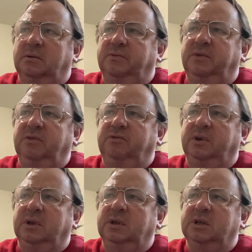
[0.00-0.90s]

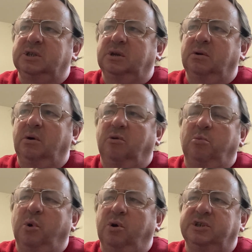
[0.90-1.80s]
15 years ago or
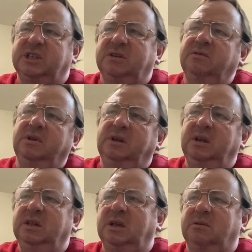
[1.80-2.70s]
more,
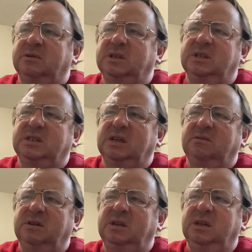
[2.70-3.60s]
17, I would say
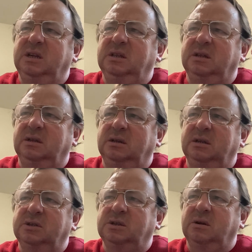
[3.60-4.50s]
17
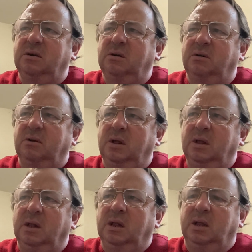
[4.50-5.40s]
years ago.
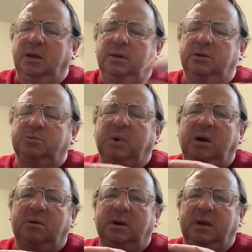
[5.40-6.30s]
Those
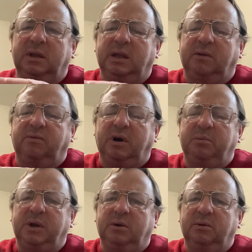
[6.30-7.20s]
Bauer had like
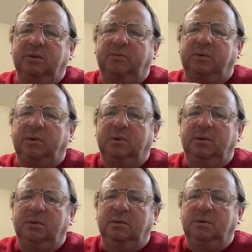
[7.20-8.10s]
fabric on the front,
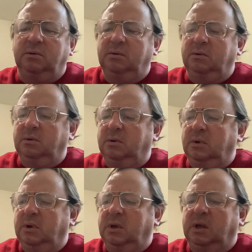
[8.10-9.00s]

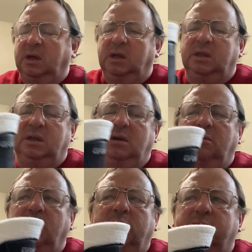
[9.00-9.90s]
and they
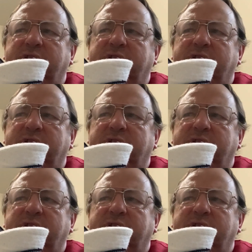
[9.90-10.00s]
were not